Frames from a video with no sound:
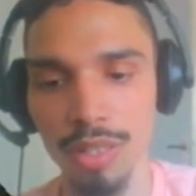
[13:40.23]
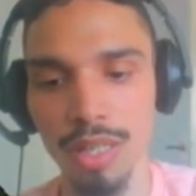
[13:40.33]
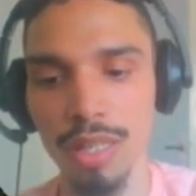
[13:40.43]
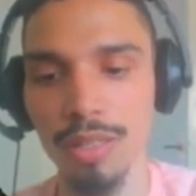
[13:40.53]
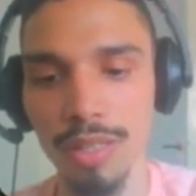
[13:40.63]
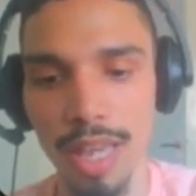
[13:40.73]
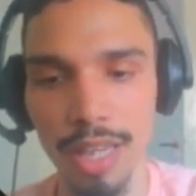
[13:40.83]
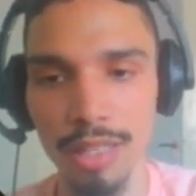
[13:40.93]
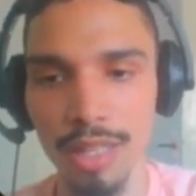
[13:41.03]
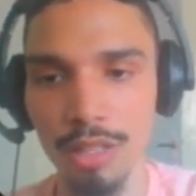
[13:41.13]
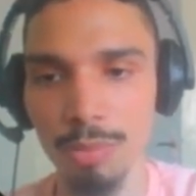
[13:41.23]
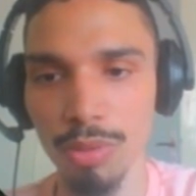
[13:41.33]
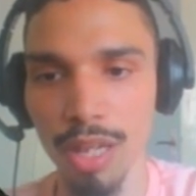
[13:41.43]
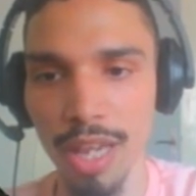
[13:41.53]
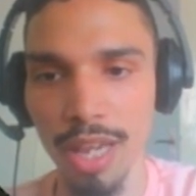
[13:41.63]
and say
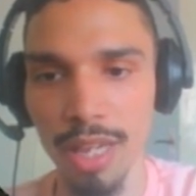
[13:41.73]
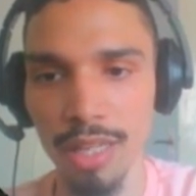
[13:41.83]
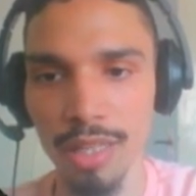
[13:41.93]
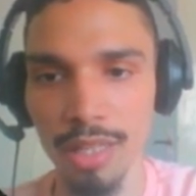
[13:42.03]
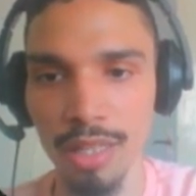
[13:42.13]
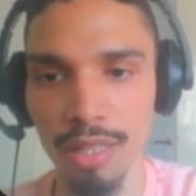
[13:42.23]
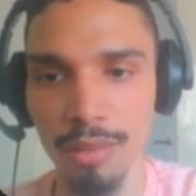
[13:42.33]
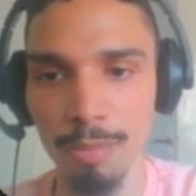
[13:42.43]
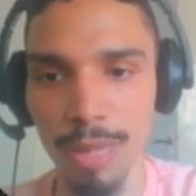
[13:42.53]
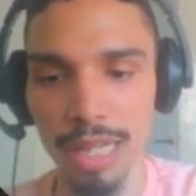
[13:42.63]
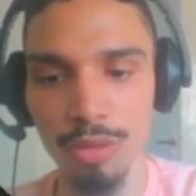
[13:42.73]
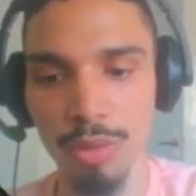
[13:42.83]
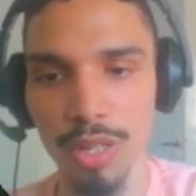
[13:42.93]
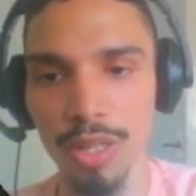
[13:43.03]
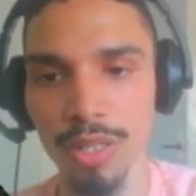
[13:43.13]
display
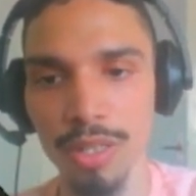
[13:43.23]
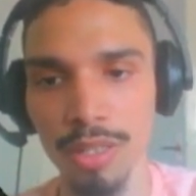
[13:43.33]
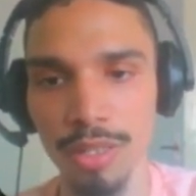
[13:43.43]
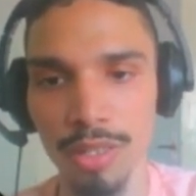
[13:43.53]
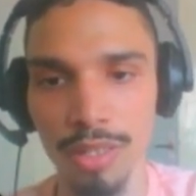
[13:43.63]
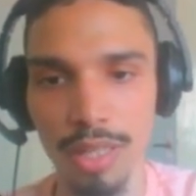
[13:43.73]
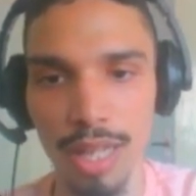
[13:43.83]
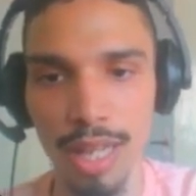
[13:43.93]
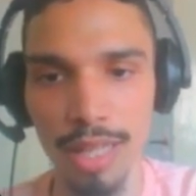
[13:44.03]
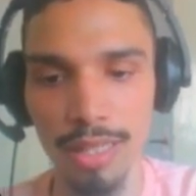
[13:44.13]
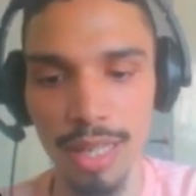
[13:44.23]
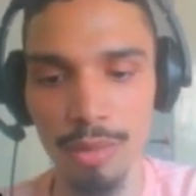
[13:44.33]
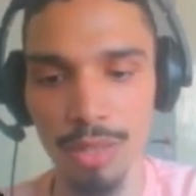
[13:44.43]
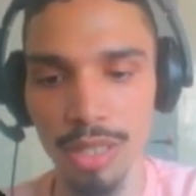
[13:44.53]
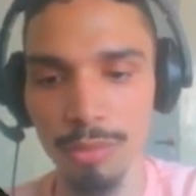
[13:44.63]
password, and then
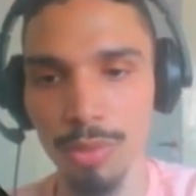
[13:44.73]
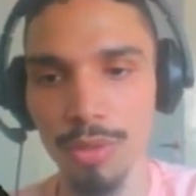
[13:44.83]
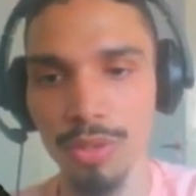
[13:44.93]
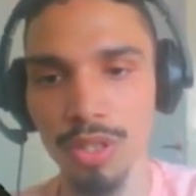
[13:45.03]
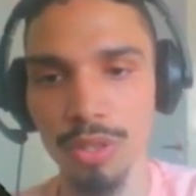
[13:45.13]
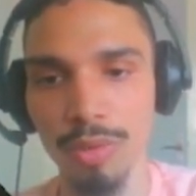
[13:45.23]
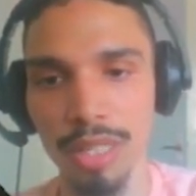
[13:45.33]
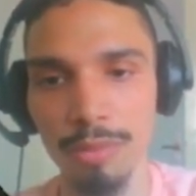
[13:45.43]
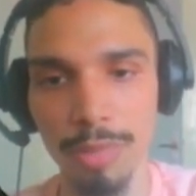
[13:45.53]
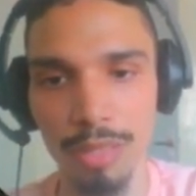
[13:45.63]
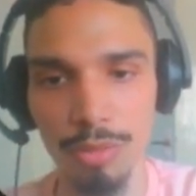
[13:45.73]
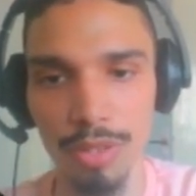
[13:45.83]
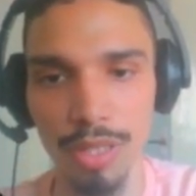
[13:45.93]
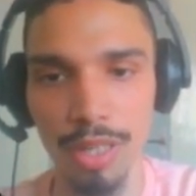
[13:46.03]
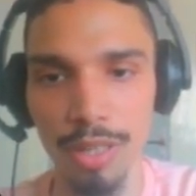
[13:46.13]
we can put generated
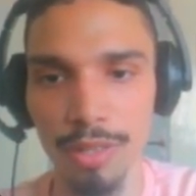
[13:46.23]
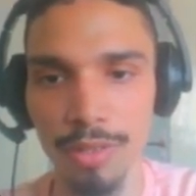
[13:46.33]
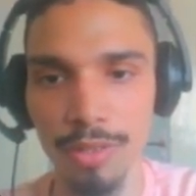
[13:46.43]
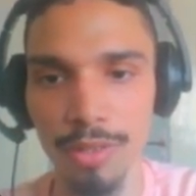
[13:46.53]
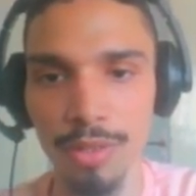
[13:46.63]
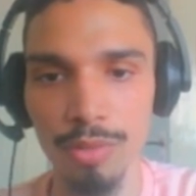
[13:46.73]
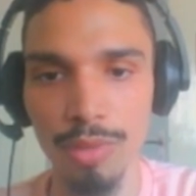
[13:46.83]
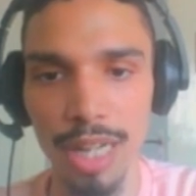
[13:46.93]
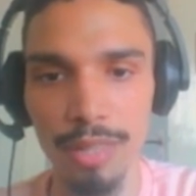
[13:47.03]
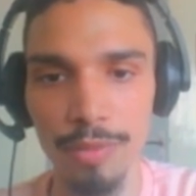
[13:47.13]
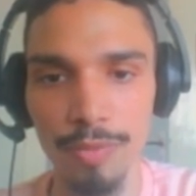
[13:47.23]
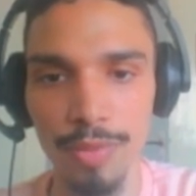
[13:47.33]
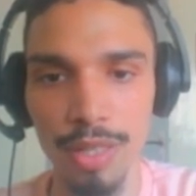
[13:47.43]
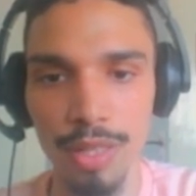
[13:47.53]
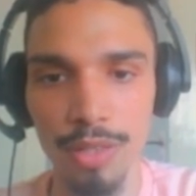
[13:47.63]
password there. Right?
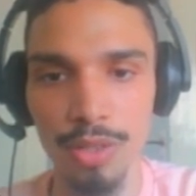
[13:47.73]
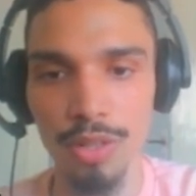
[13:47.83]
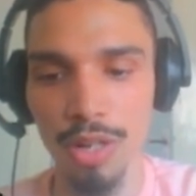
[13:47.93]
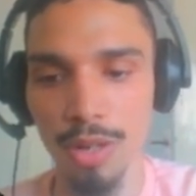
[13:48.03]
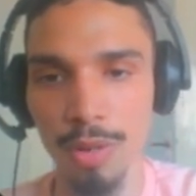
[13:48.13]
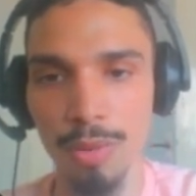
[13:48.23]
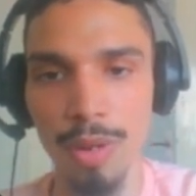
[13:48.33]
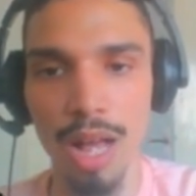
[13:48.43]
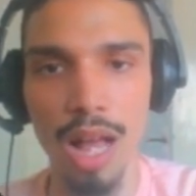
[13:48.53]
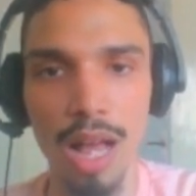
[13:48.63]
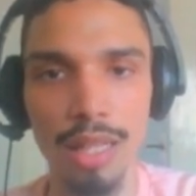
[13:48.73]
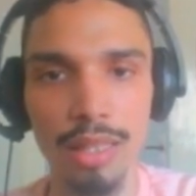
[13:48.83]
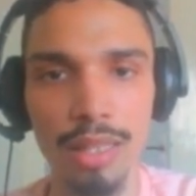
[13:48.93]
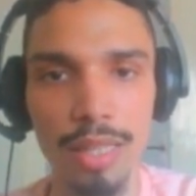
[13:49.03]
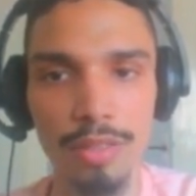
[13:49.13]
So
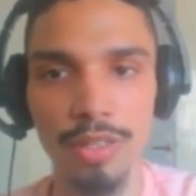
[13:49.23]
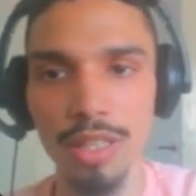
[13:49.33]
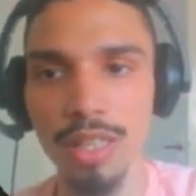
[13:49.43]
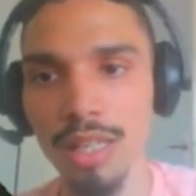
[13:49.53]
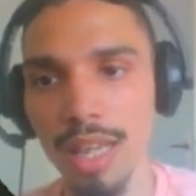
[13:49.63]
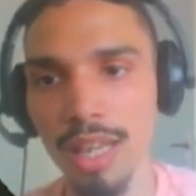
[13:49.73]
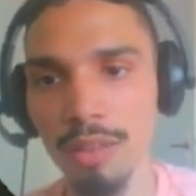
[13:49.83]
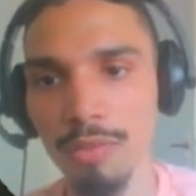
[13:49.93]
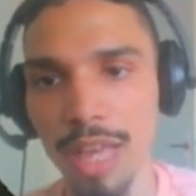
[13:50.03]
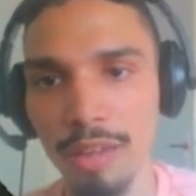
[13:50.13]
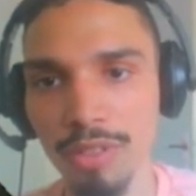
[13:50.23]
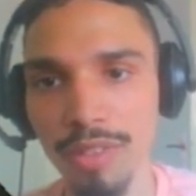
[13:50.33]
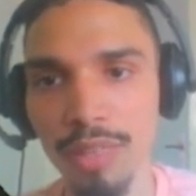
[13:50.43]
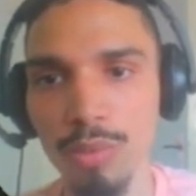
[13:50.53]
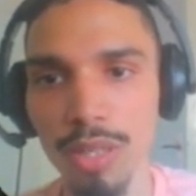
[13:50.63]
let's see if
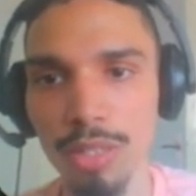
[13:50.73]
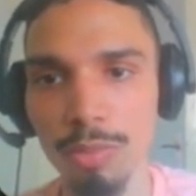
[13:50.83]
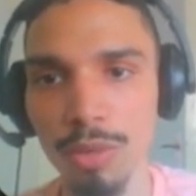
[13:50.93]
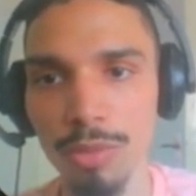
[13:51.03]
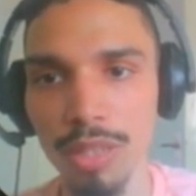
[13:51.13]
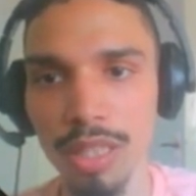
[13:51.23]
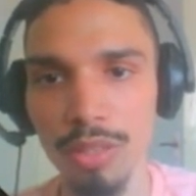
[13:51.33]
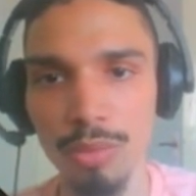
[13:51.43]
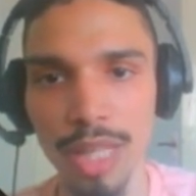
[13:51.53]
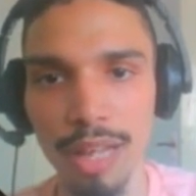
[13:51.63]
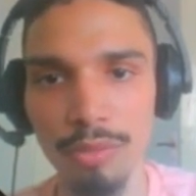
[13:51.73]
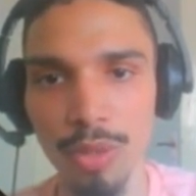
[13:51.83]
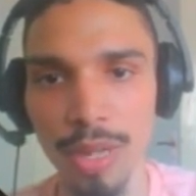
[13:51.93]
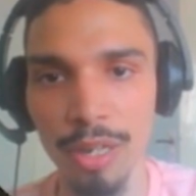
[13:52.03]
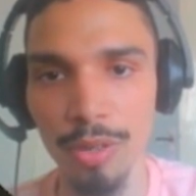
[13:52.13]
everything works properly. So we have
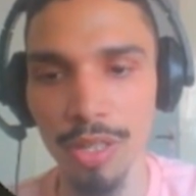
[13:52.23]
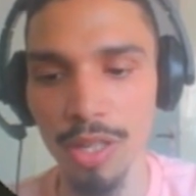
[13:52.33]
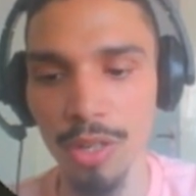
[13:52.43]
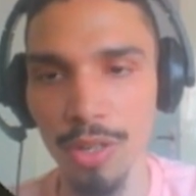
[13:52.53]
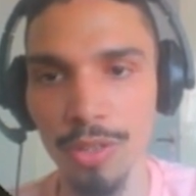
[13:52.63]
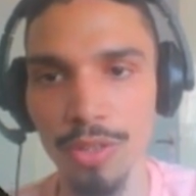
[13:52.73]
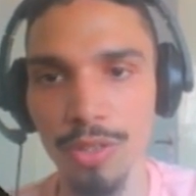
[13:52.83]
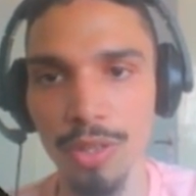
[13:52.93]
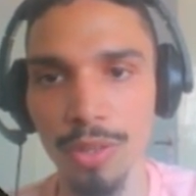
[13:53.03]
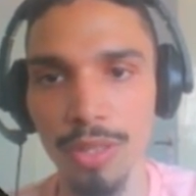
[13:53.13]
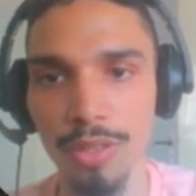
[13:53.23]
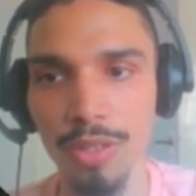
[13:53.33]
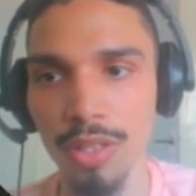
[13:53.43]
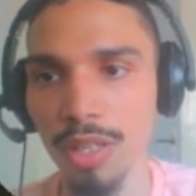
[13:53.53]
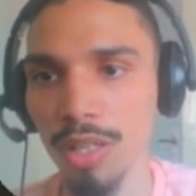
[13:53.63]
no error here. So let's
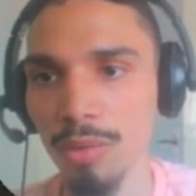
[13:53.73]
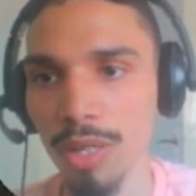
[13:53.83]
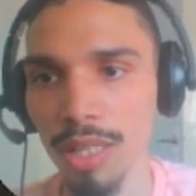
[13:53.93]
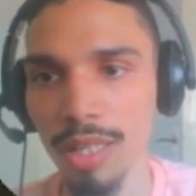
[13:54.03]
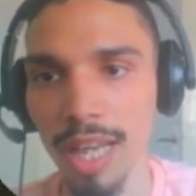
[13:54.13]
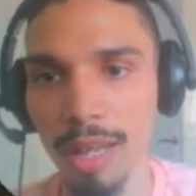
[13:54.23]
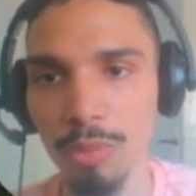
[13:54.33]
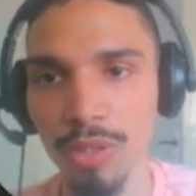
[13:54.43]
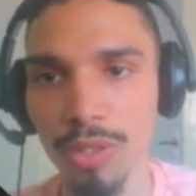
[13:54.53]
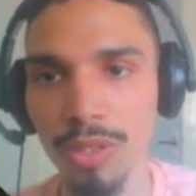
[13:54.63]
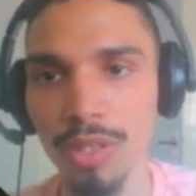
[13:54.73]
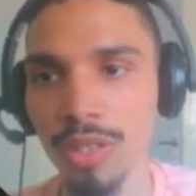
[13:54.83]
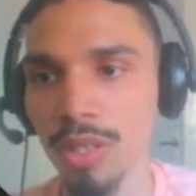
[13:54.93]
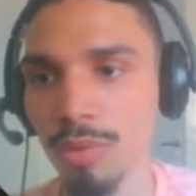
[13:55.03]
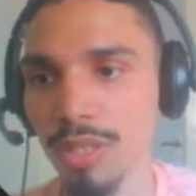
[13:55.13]
see what can happen.
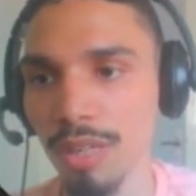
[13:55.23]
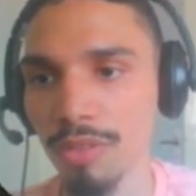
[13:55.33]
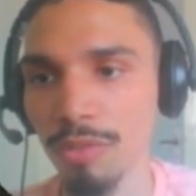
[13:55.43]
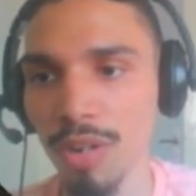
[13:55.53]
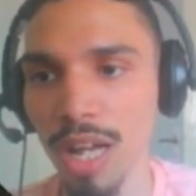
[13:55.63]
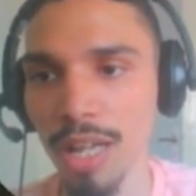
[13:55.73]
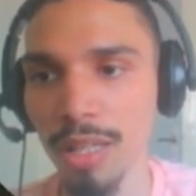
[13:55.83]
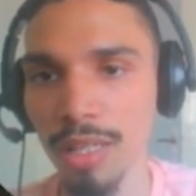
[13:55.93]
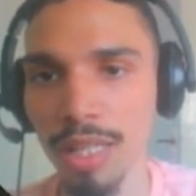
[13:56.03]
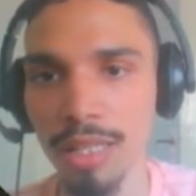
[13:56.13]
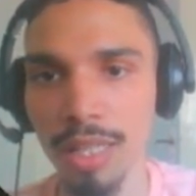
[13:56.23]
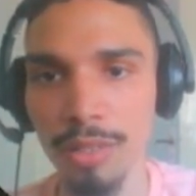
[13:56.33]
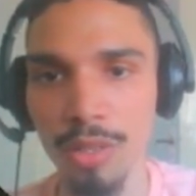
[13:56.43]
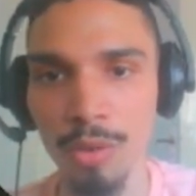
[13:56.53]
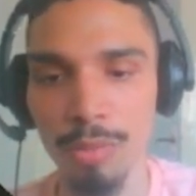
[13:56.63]
Save the file, and let's
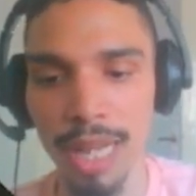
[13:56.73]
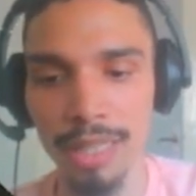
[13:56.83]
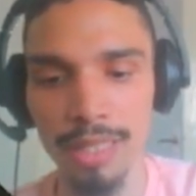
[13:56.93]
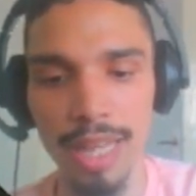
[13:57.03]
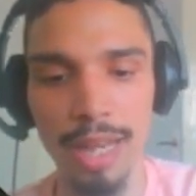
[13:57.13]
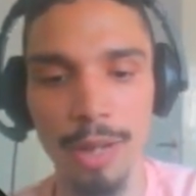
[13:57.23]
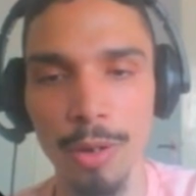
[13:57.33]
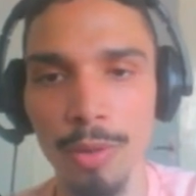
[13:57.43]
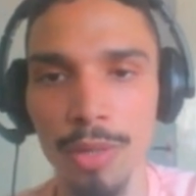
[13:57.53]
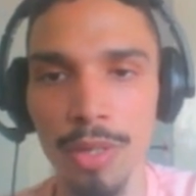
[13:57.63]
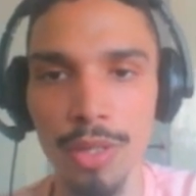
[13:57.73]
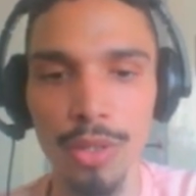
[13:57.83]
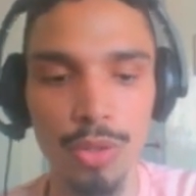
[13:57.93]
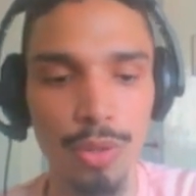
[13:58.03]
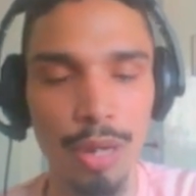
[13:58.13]
go back now
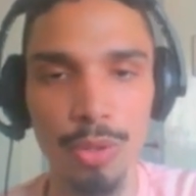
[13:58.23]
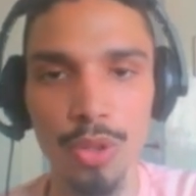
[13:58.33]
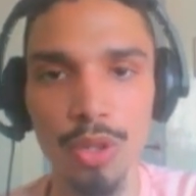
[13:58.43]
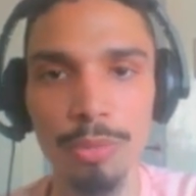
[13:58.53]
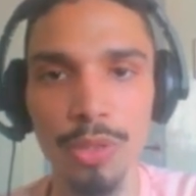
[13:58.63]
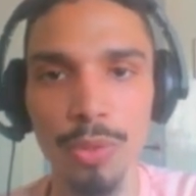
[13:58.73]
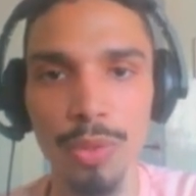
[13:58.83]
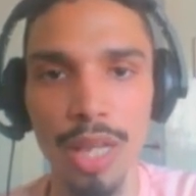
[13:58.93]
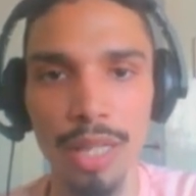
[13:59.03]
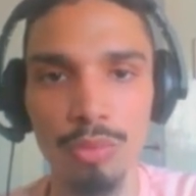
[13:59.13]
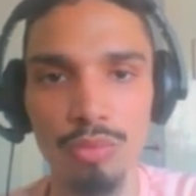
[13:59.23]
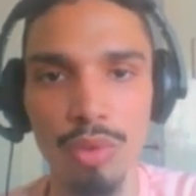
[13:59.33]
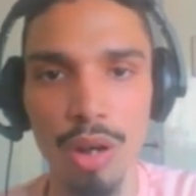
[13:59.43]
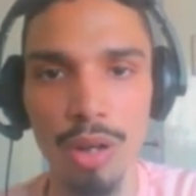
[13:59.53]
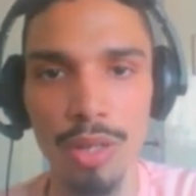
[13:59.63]
to our terminal and
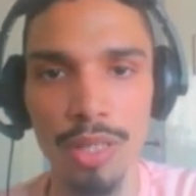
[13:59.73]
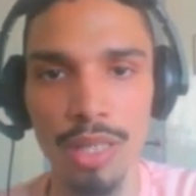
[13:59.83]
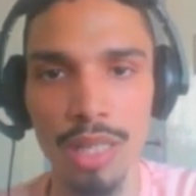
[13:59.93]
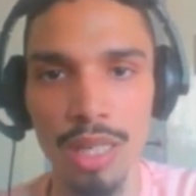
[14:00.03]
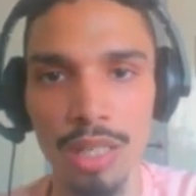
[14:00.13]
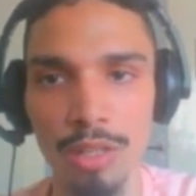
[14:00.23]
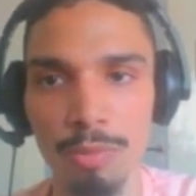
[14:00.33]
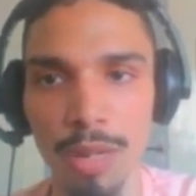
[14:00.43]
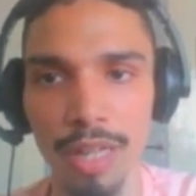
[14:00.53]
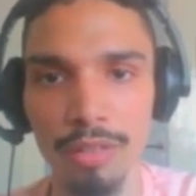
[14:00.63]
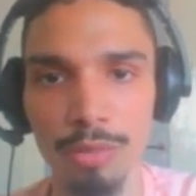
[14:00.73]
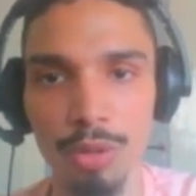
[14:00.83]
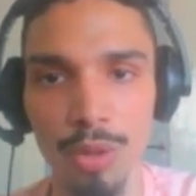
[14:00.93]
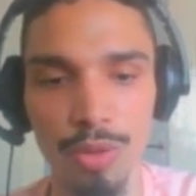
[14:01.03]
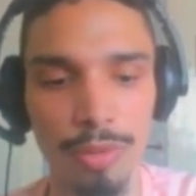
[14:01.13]
run this Python
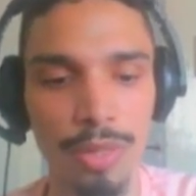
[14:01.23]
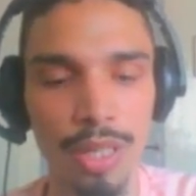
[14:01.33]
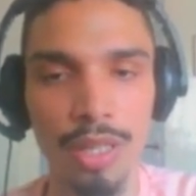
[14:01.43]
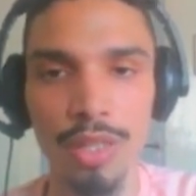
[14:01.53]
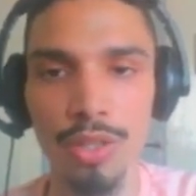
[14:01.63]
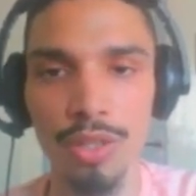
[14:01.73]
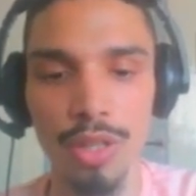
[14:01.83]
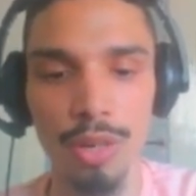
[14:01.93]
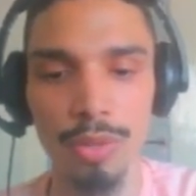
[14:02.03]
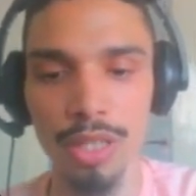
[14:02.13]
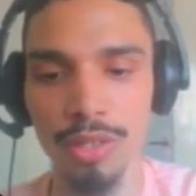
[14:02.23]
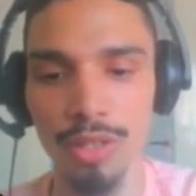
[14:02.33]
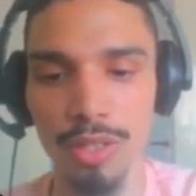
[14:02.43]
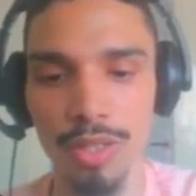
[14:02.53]
program. So we can just